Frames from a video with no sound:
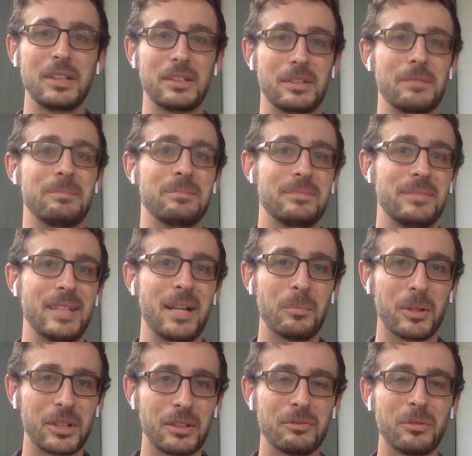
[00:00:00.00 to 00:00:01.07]
leader. And I'm
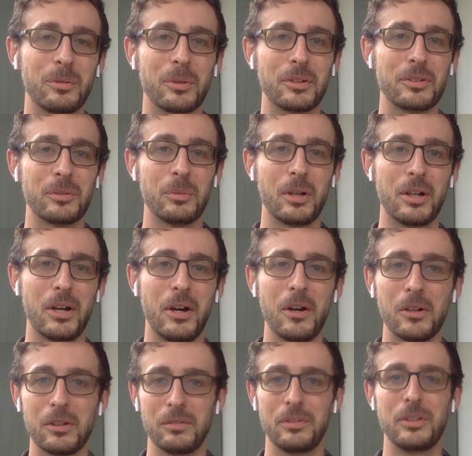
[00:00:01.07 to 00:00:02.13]
looking forward to what
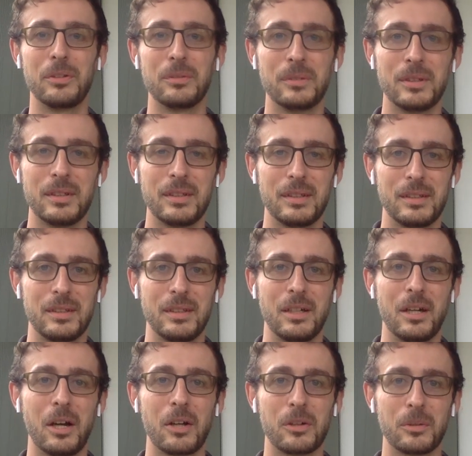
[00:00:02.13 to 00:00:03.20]
all of you
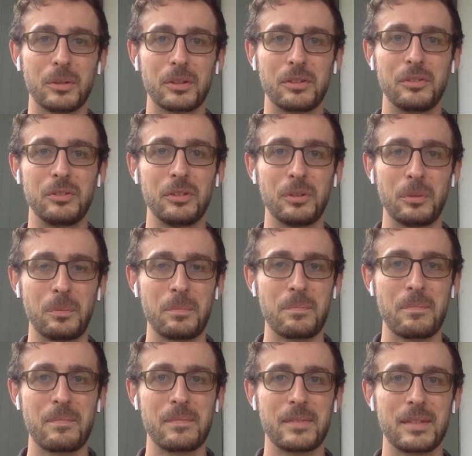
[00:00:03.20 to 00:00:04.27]
are going to do.
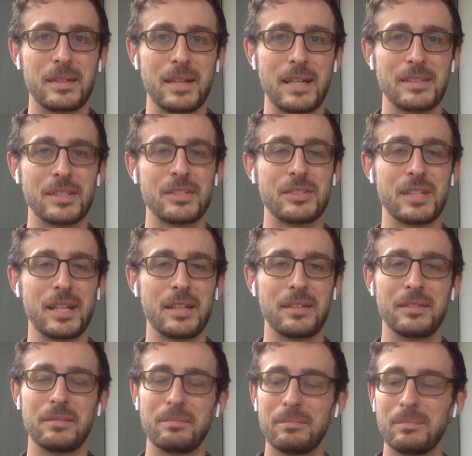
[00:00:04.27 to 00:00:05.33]
As I said,